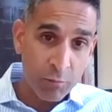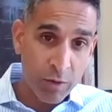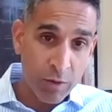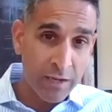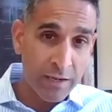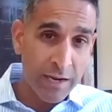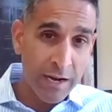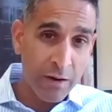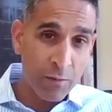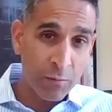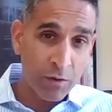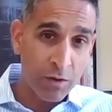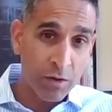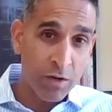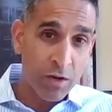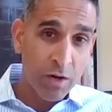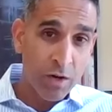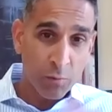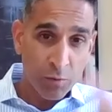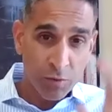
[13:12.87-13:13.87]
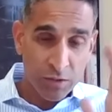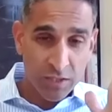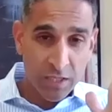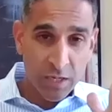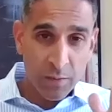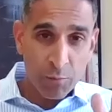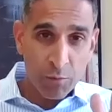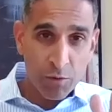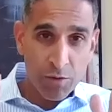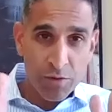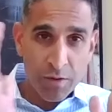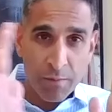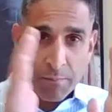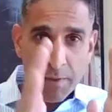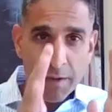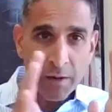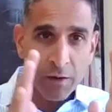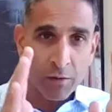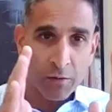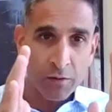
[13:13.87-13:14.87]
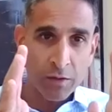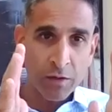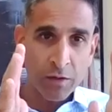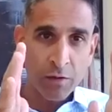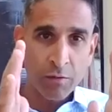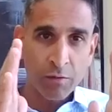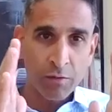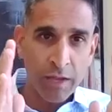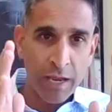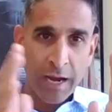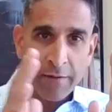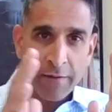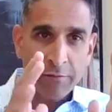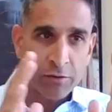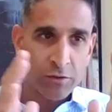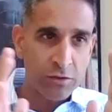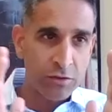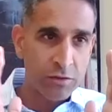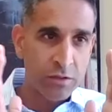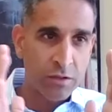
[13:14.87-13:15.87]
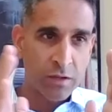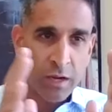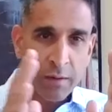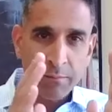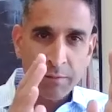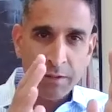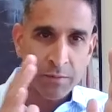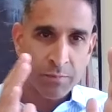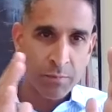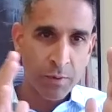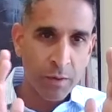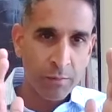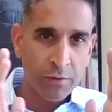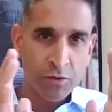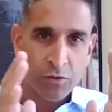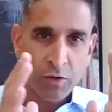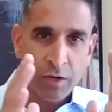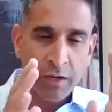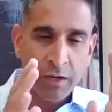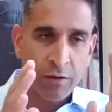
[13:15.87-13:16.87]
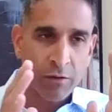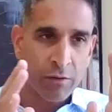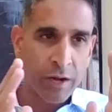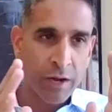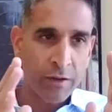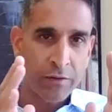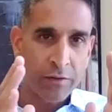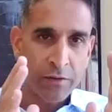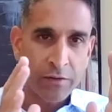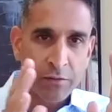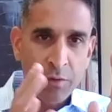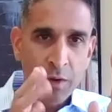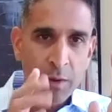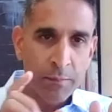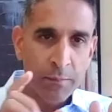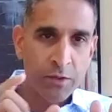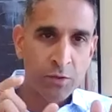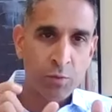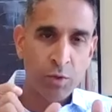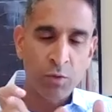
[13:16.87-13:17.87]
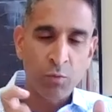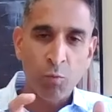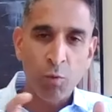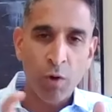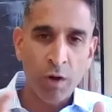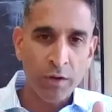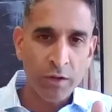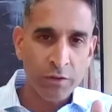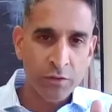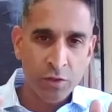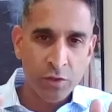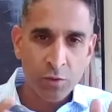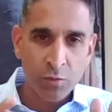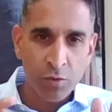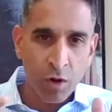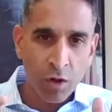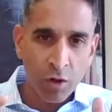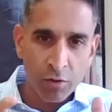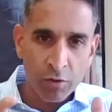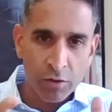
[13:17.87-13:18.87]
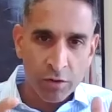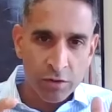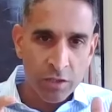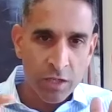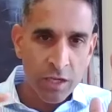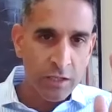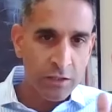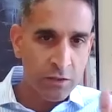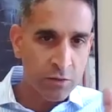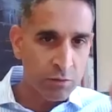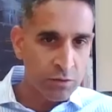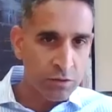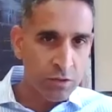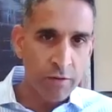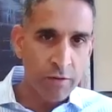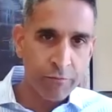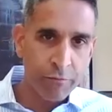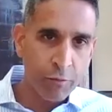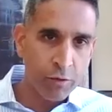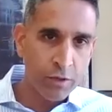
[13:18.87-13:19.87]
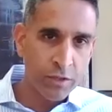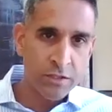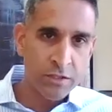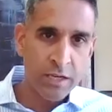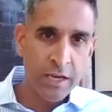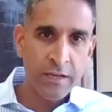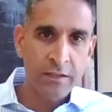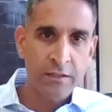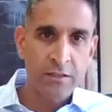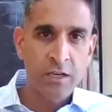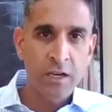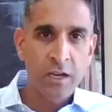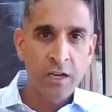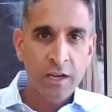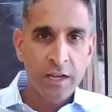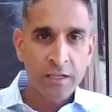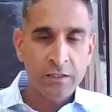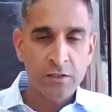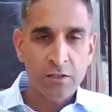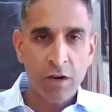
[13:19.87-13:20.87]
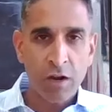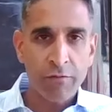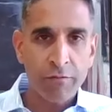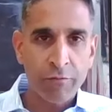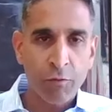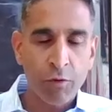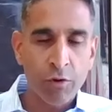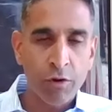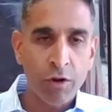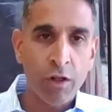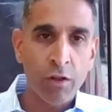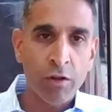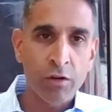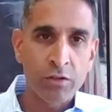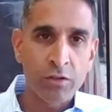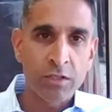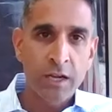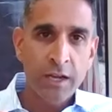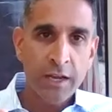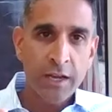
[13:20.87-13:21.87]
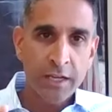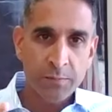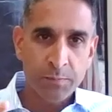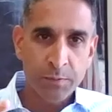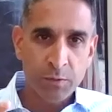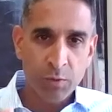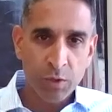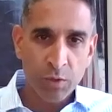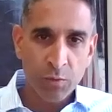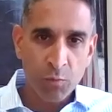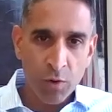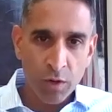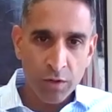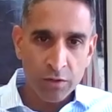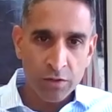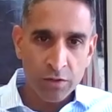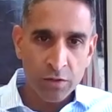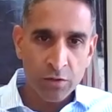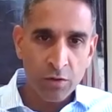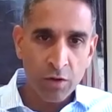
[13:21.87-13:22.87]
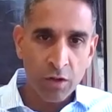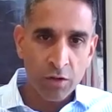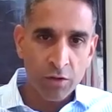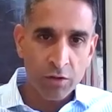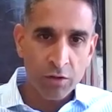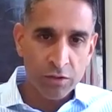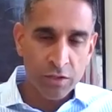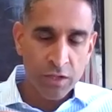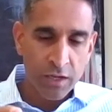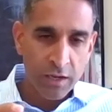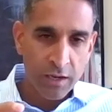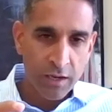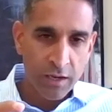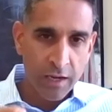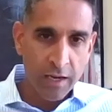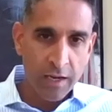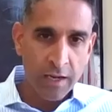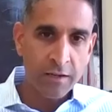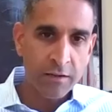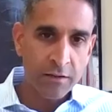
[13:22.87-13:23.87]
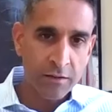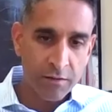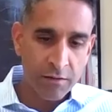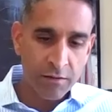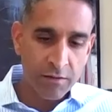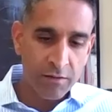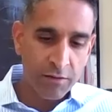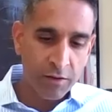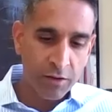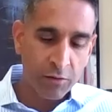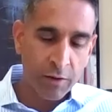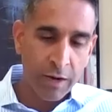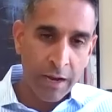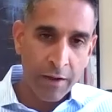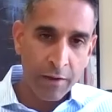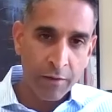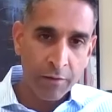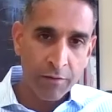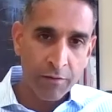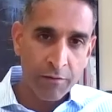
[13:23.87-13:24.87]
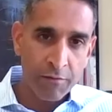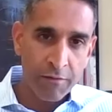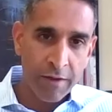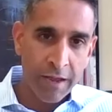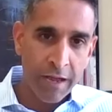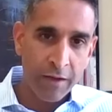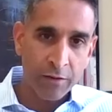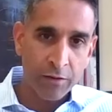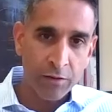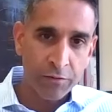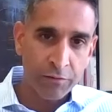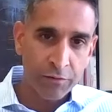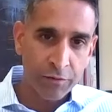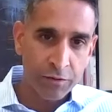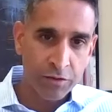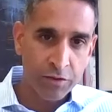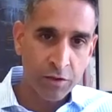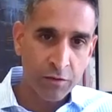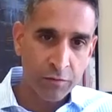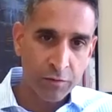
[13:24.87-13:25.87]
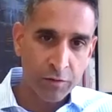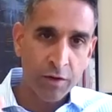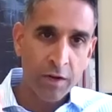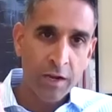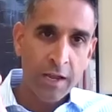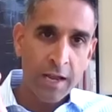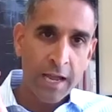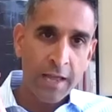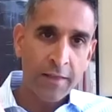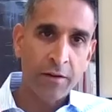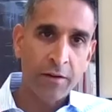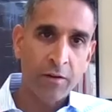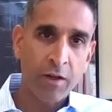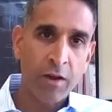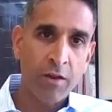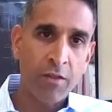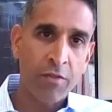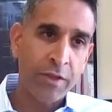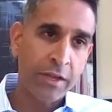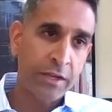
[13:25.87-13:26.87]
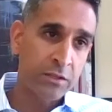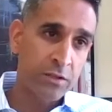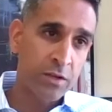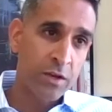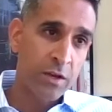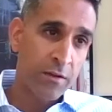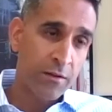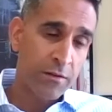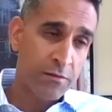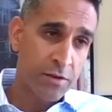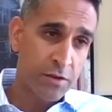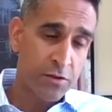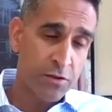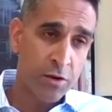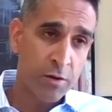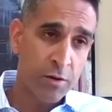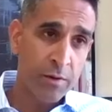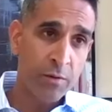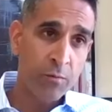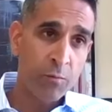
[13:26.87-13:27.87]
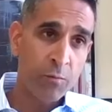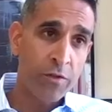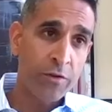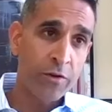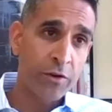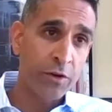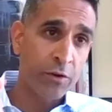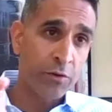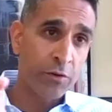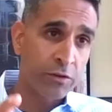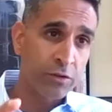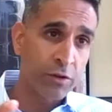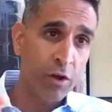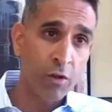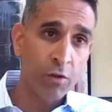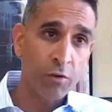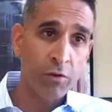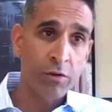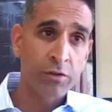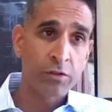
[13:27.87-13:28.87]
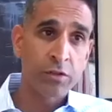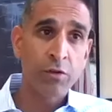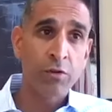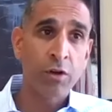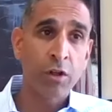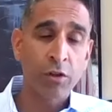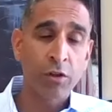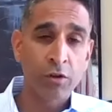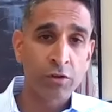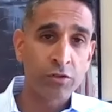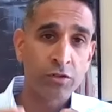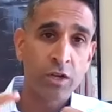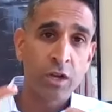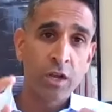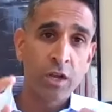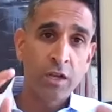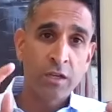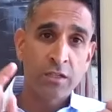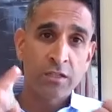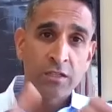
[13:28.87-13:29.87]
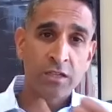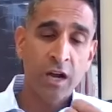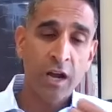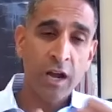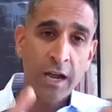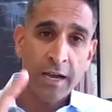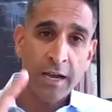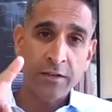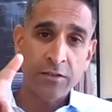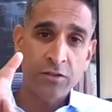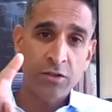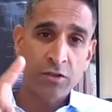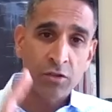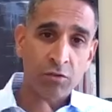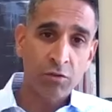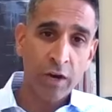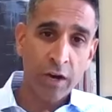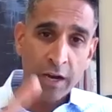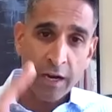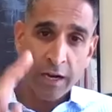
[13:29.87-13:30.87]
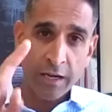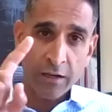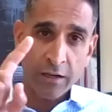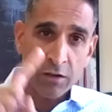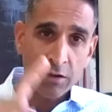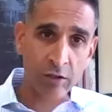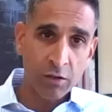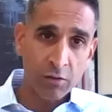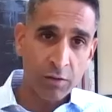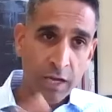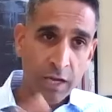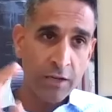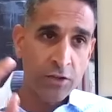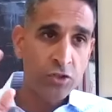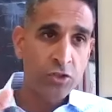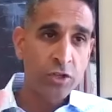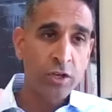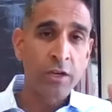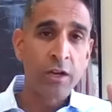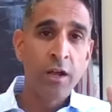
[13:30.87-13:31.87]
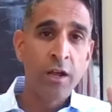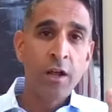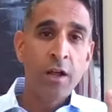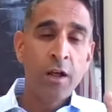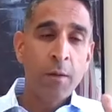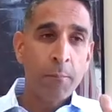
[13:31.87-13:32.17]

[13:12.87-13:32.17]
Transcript: Right now, we're somewhere in the middle. You know, the average company's probably trading around between $1 and $2. So it's not 40 cents. It's not $4. It's between $1 and $2 in the ground value for silver. And a lot of things determine whether you're a dollar or $2, size, grade, location.